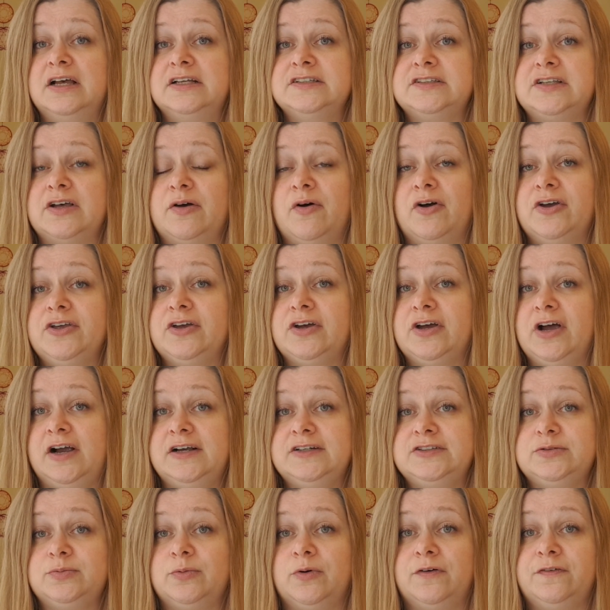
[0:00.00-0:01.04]
So are you
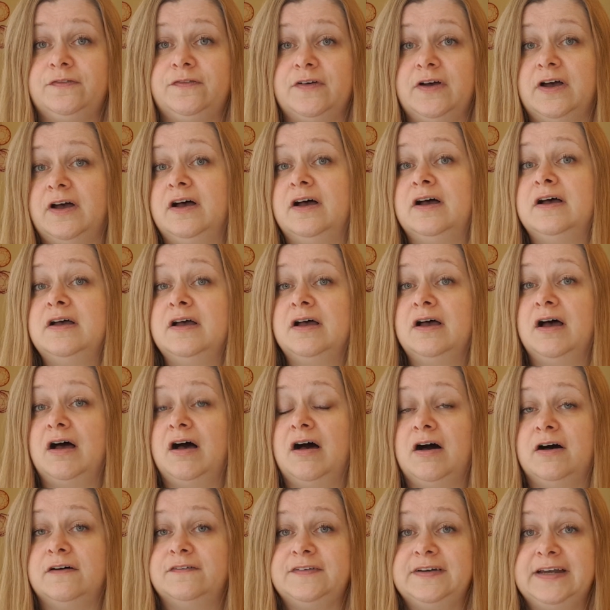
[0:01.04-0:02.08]
going to offer
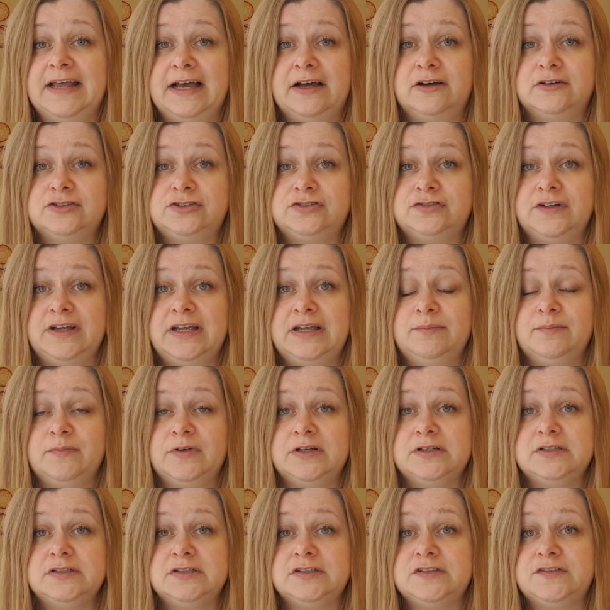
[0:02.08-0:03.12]
half an hour
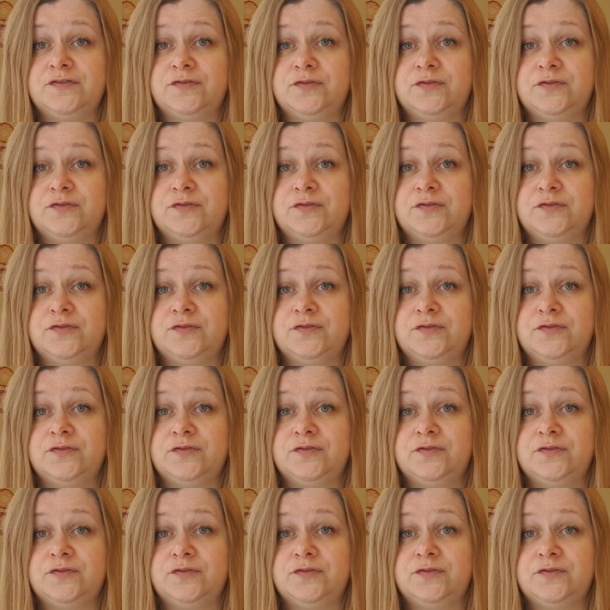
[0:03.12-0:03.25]
treatments,